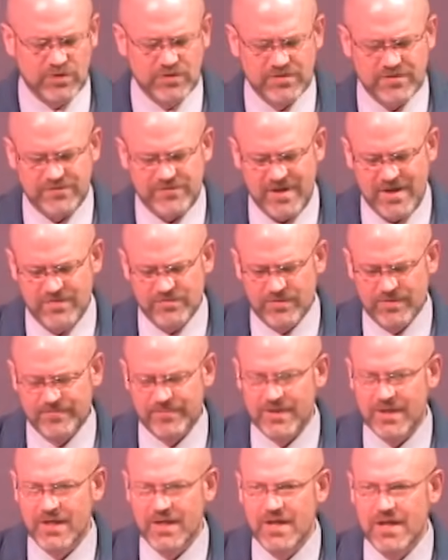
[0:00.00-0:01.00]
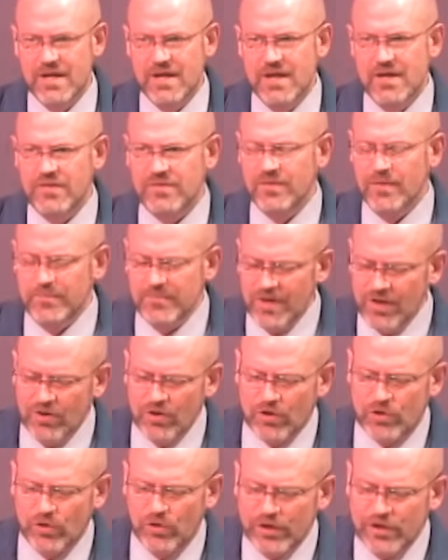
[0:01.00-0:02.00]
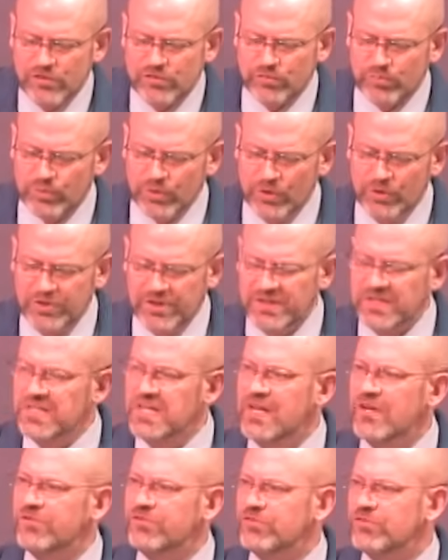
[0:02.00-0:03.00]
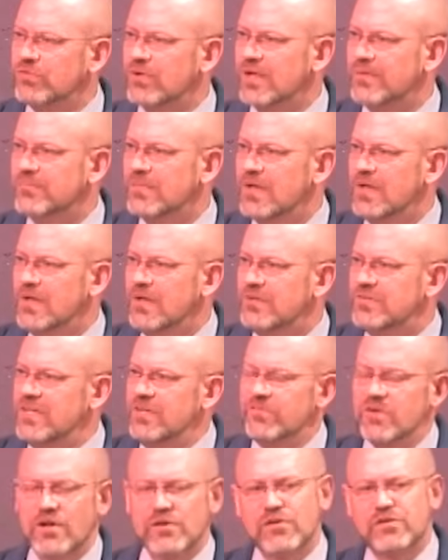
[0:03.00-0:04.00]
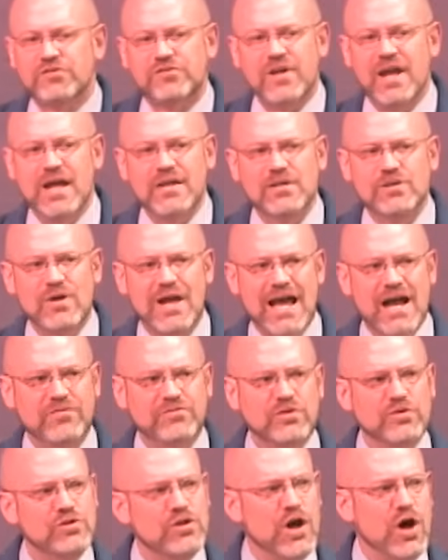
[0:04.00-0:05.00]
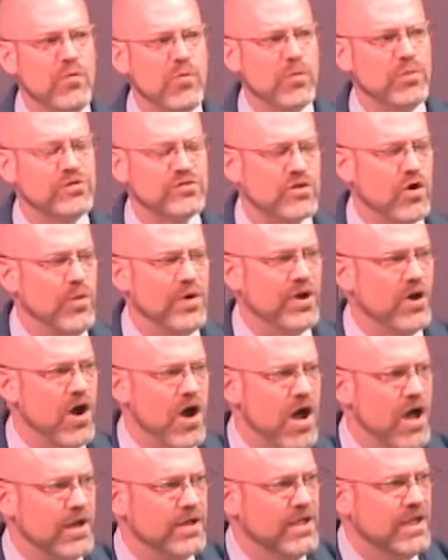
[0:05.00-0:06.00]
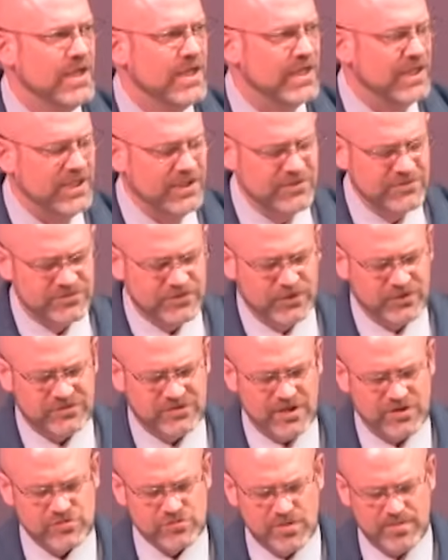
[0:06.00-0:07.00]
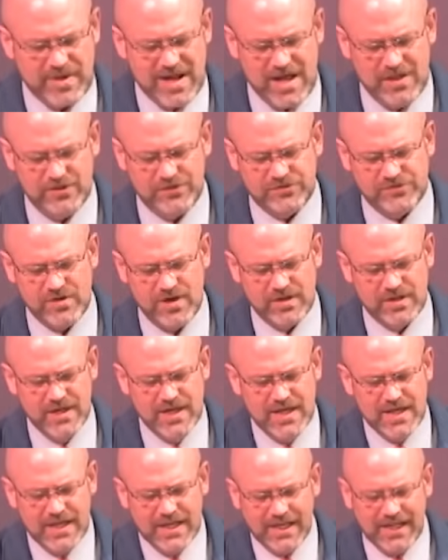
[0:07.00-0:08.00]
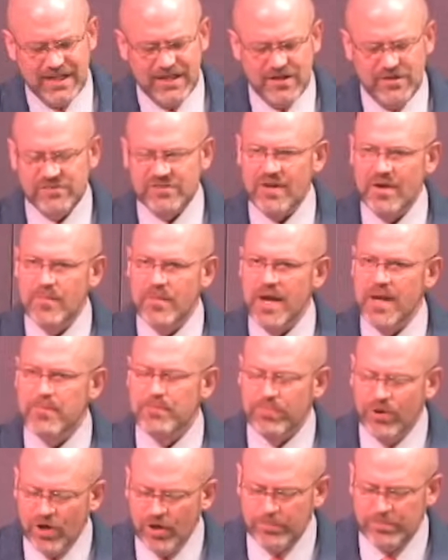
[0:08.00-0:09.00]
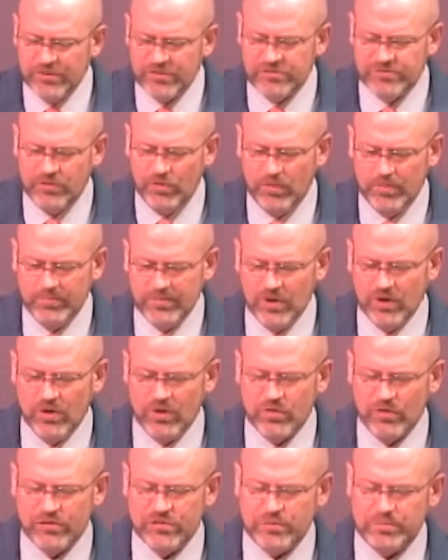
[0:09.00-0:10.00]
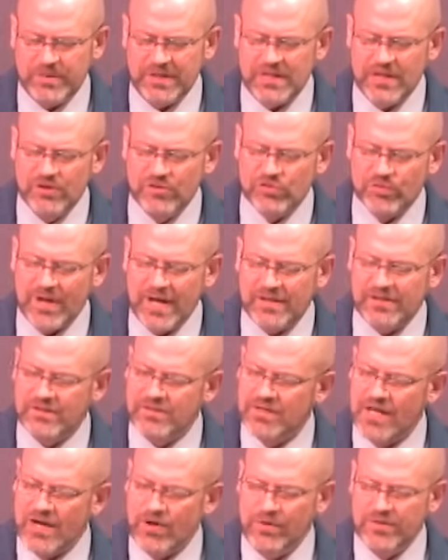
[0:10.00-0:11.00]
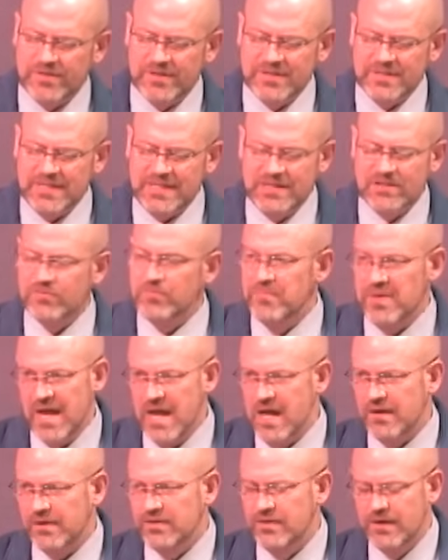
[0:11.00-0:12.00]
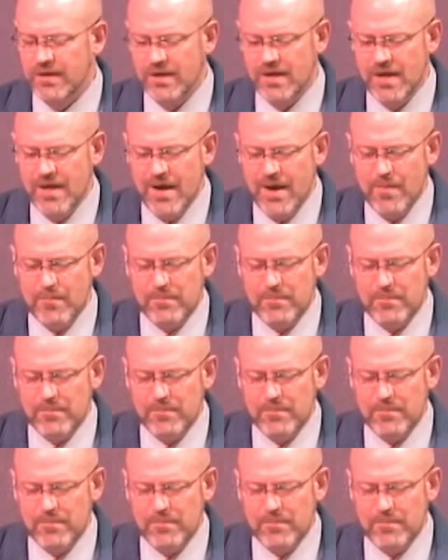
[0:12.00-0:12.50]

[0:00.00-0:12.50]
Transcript: returned the favor. The miracle is rooted in history. To even understand it, you have to know what was going on in first century Palestine. It is a purposeful miracle, speaking directly not only the need of men,